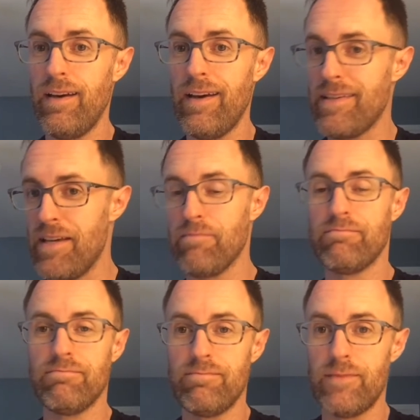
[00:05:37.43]
That's it.
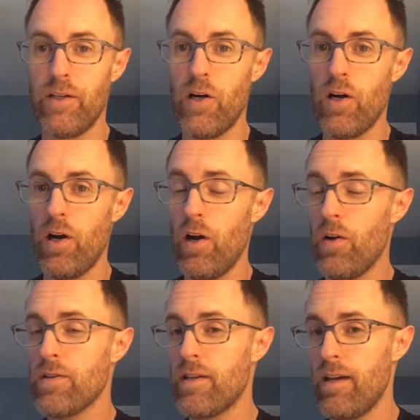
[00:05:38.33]
You're
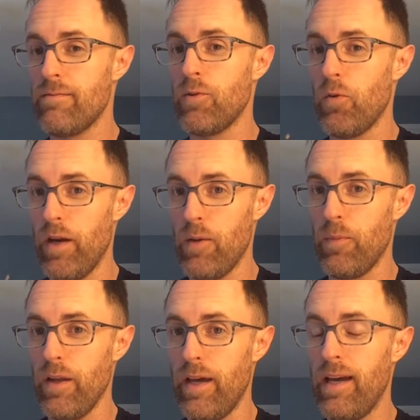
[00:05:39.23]
all set. You're ready to
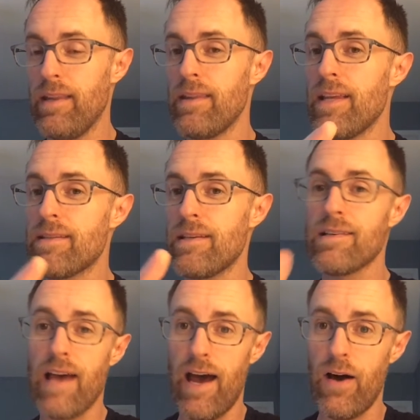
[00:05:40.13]
play, and this
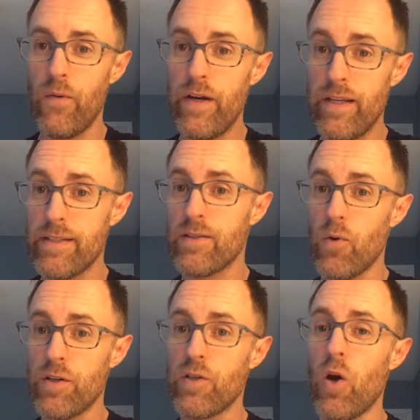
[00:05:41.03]
is how it is
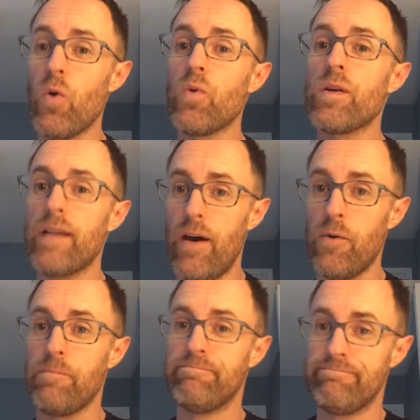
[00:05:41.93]
going to go down.